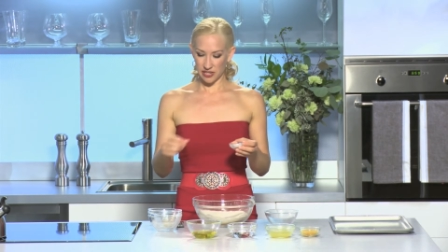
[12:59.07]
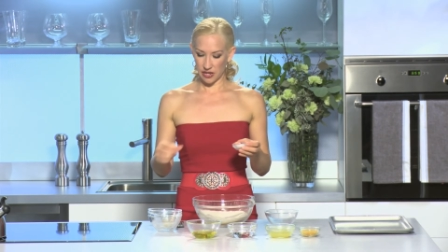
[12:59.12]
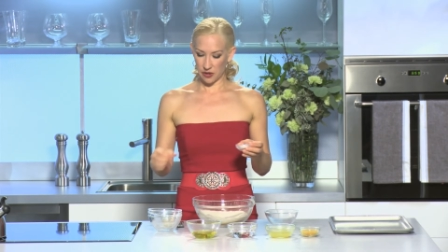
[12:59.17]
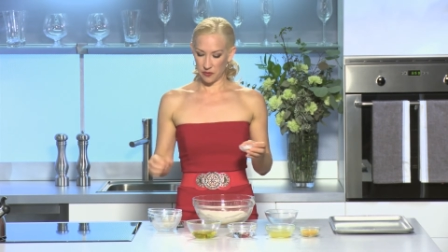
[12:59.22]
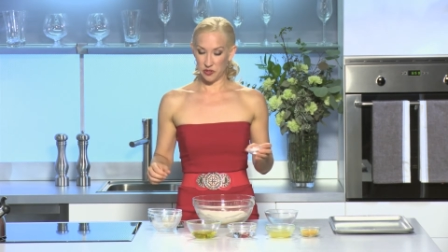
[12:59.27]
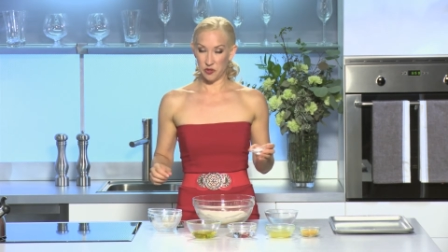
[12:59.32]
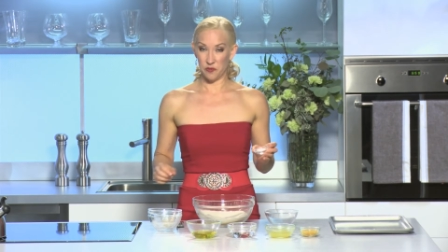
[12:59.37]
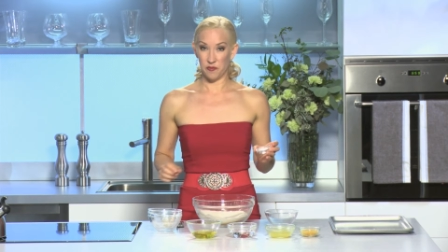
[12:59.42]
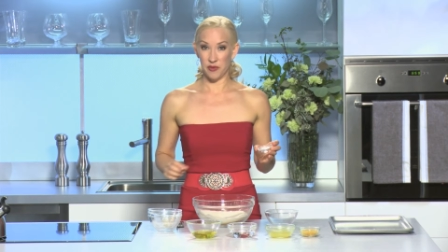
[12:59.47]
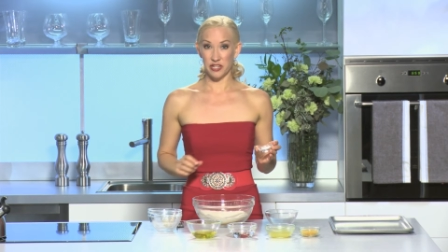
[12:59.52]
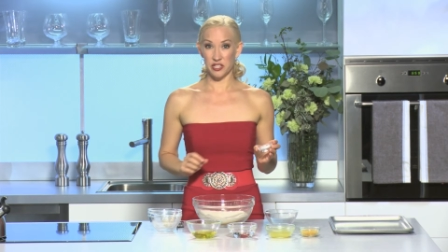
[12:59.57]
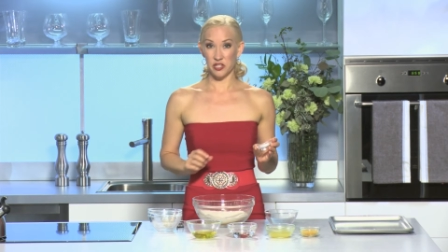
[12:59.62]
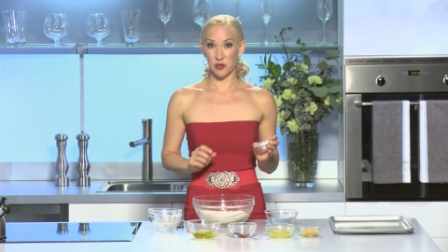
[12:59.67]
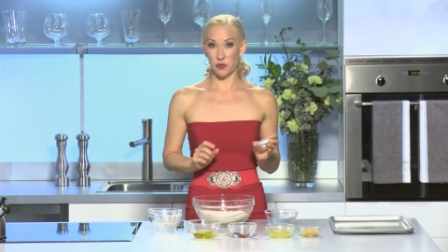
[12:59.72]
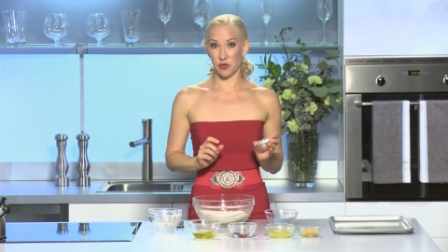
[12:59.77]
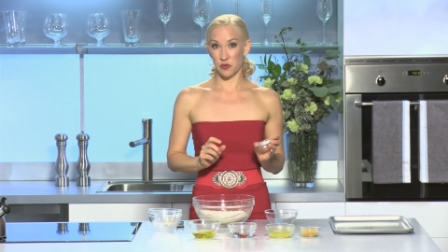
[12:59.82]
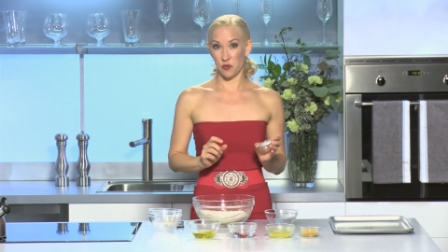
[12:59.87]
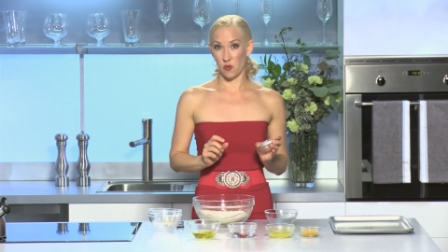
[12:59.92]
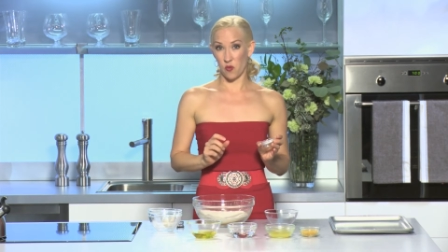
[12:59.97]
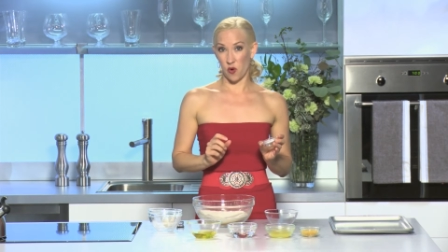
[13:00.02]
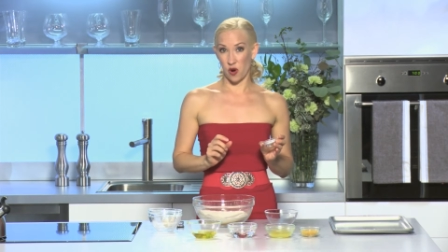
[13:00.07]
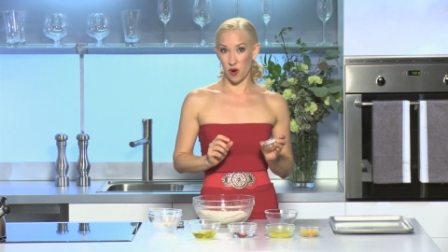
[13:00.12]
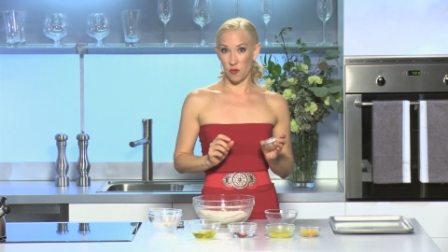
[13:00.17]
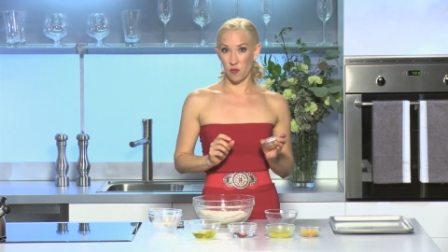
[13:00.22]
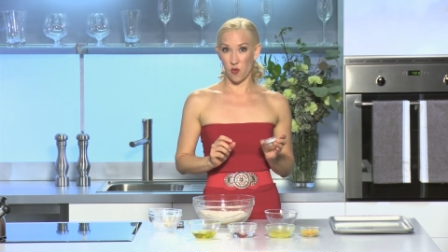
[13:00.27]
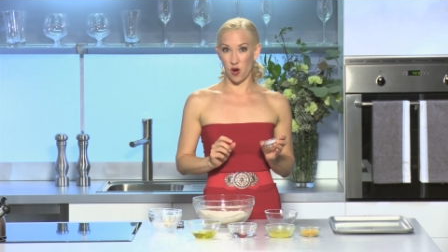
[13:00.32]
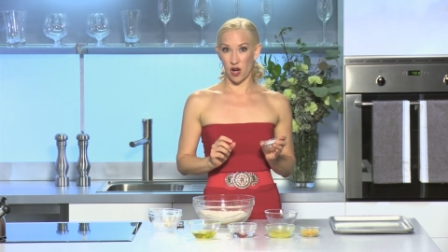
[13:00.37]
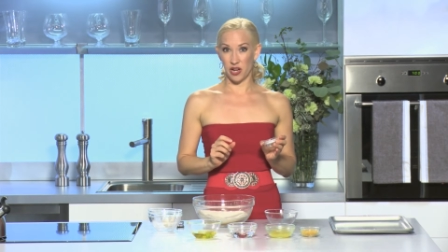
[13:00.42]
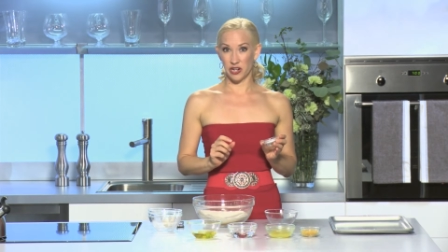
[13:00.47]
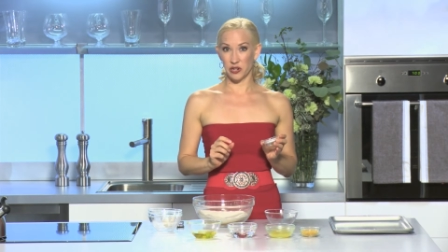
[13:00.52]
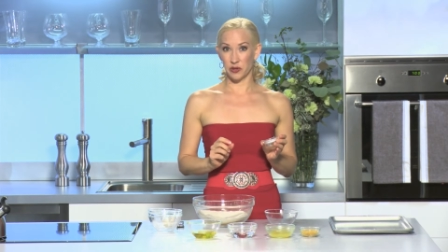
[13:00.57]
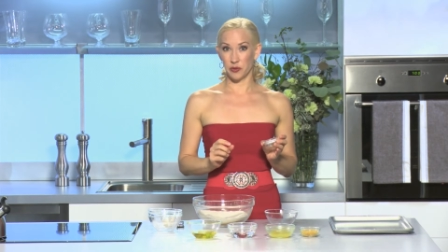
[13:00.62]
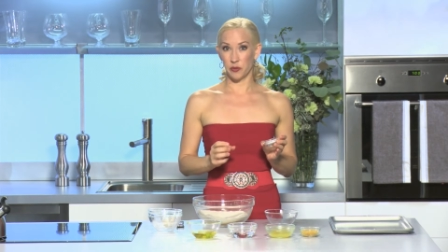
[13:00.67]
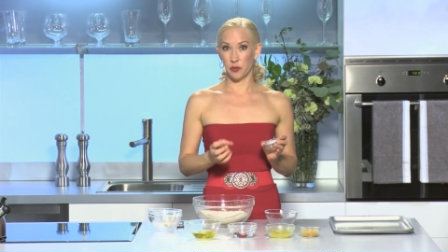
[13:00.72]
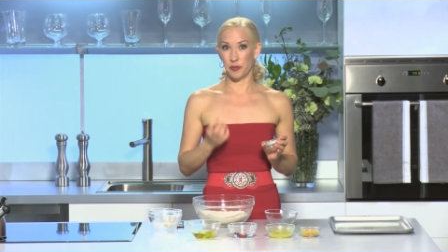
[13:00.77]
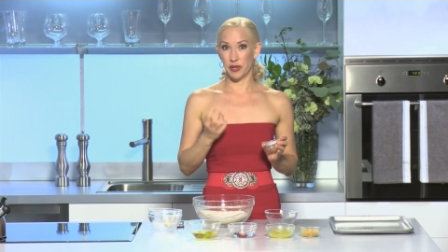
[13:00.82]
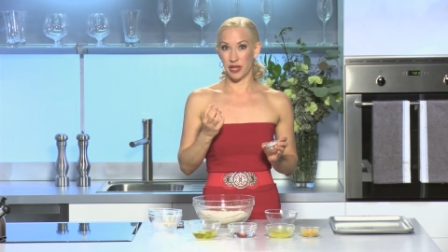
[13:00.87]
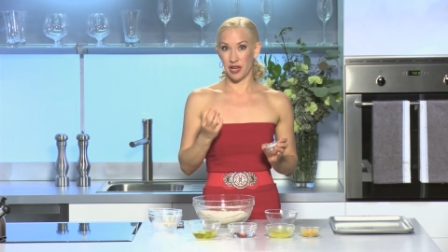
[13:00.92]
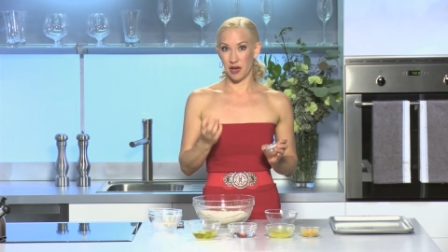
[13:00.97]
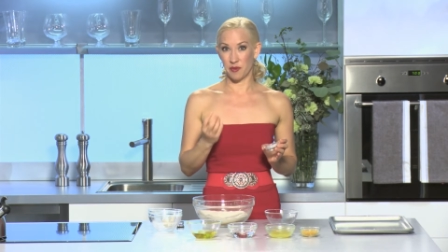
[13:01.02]
and when you mix it with warm water, it will
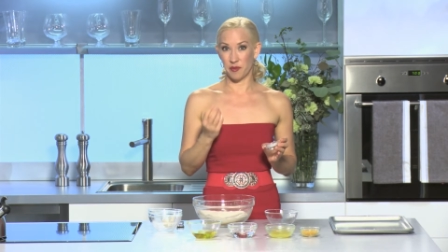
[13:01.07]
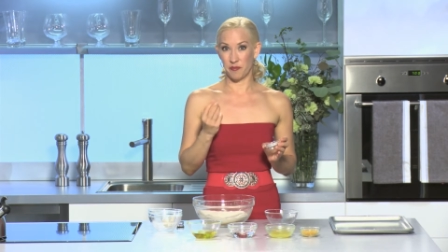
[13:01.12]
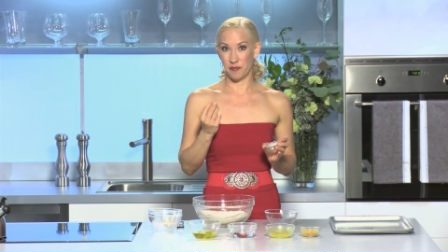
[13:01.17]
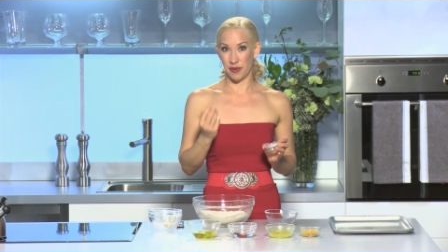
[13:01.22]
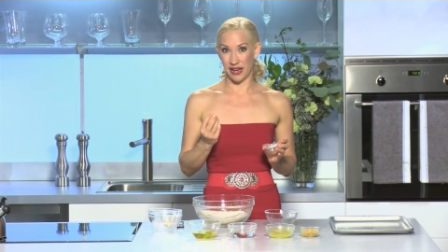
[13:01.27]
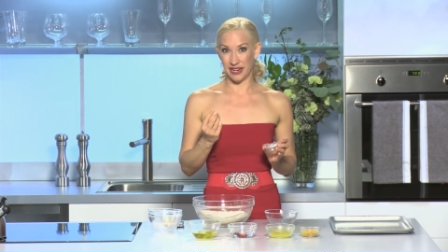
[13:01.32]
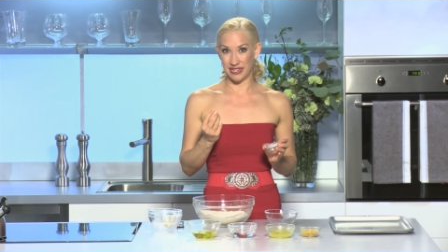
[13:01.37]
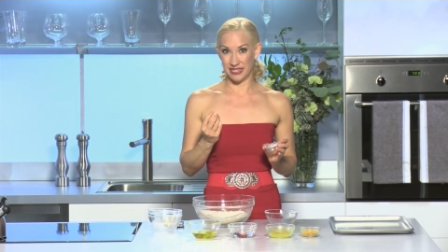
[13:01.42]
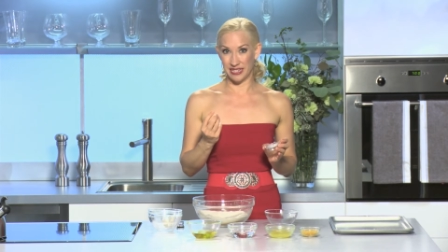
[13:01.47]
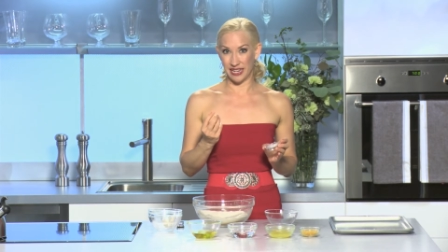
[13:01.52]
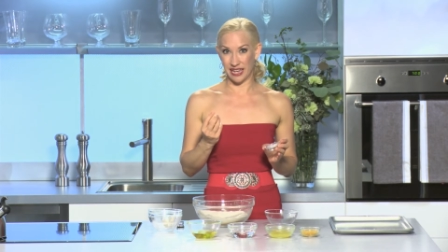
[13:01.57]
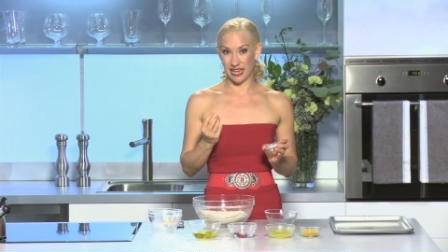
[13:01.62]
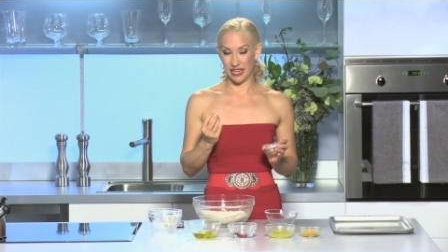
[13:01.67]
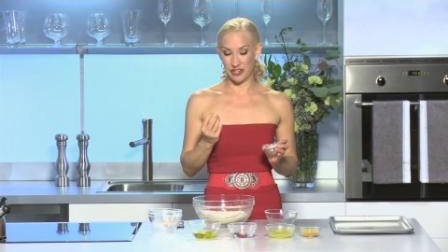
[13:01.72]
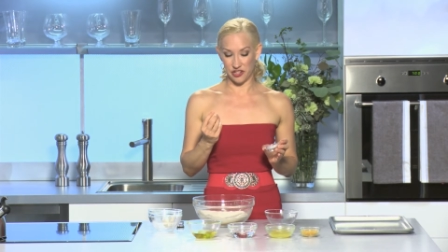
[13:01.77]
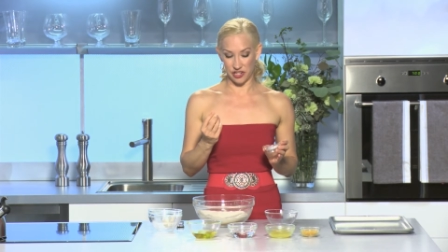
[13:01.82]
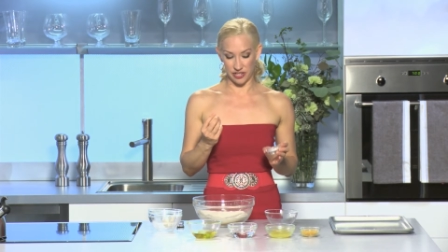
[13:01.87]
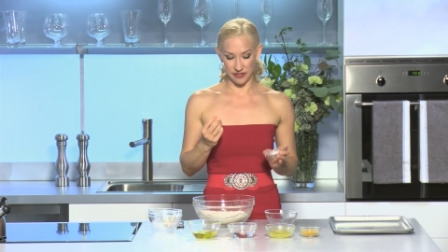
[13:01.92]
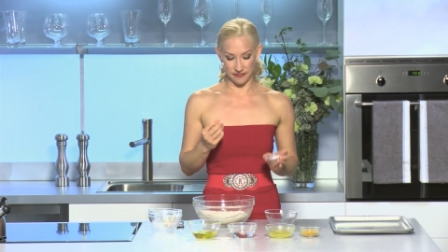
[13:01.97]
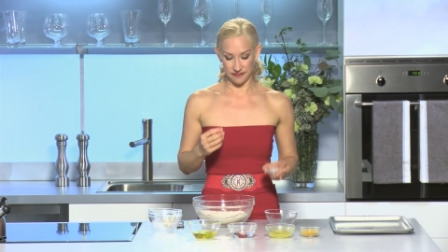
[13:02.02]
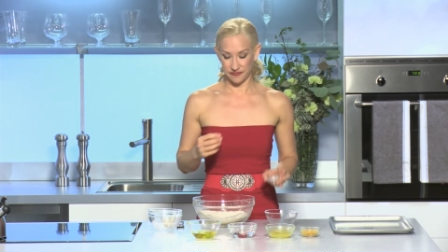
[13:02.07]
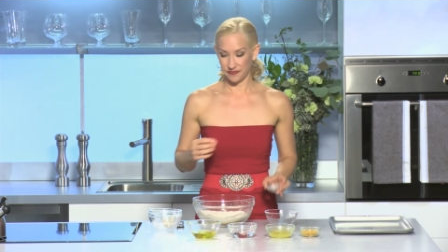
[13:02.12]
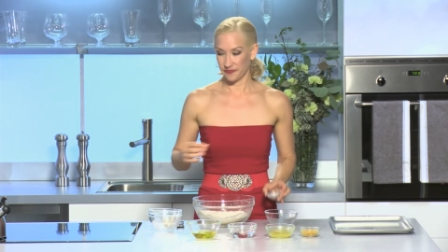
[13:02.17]
become a binding agent.